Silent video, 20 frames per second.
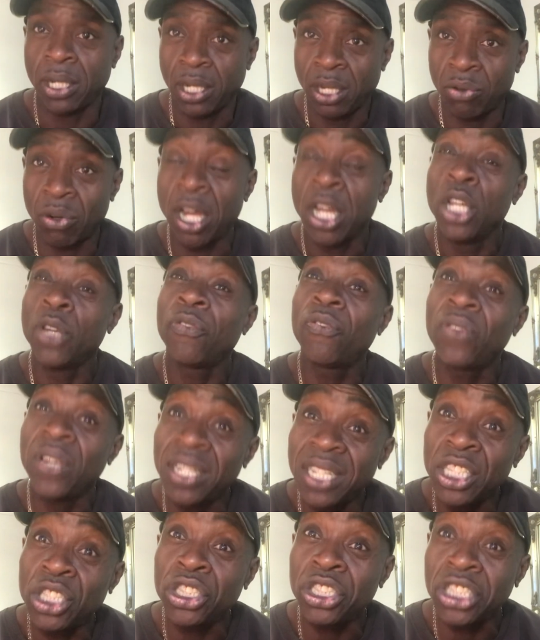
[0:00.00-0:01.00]
Right, feel
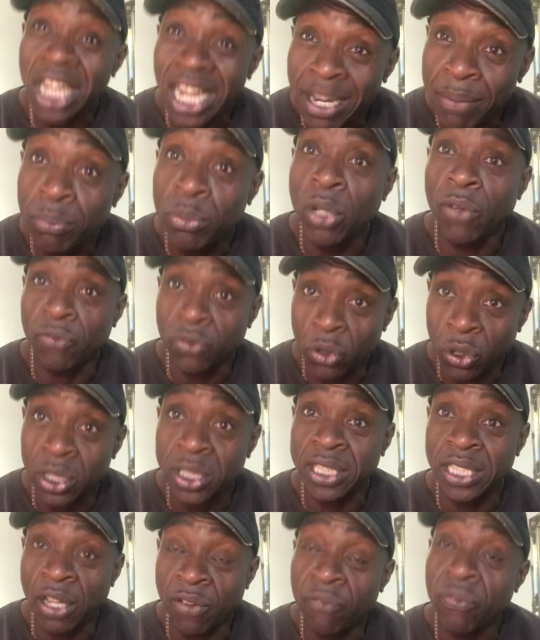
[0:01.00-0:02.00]
ashamed of
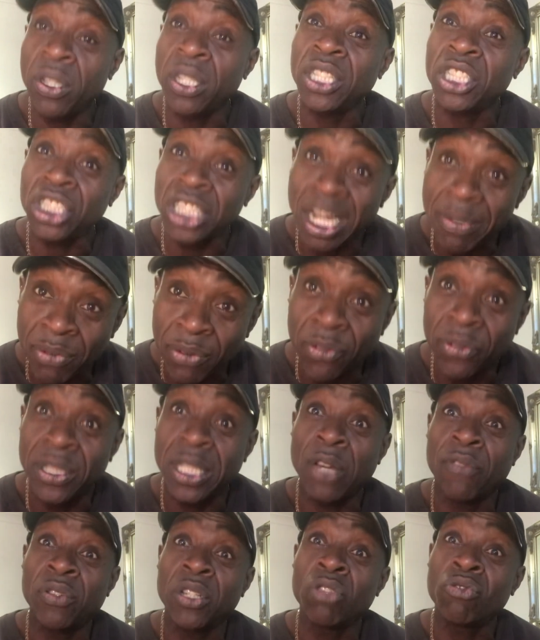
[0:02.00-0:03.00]
yourself. Feel ashamed of
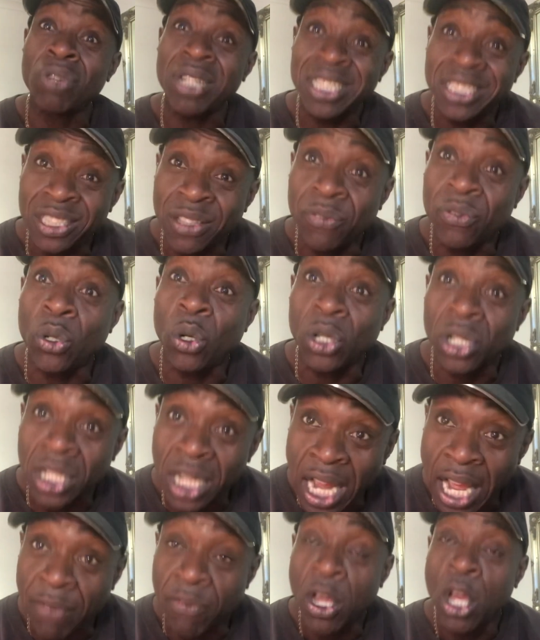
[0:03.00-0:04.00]
yourself for the rest of your
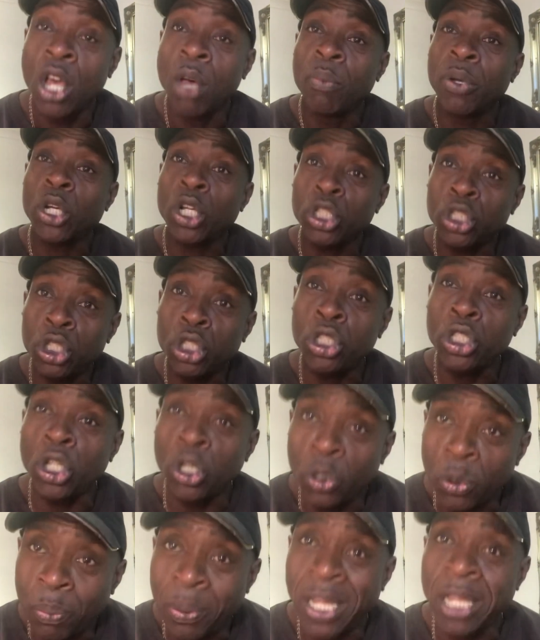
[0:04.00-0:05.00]
life because
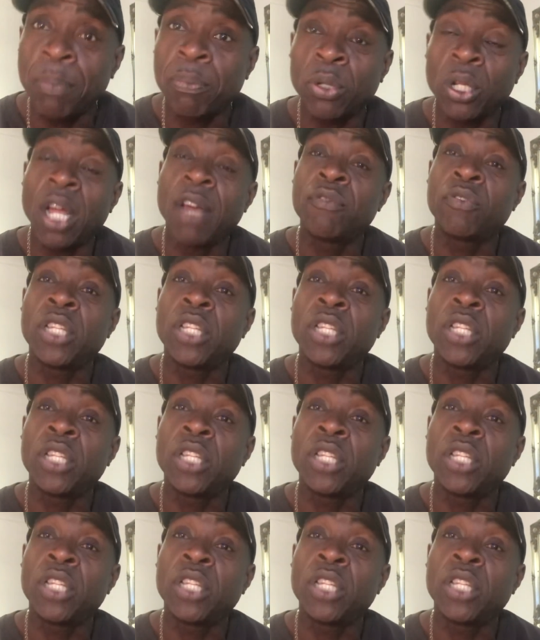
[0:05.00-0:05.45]
you people have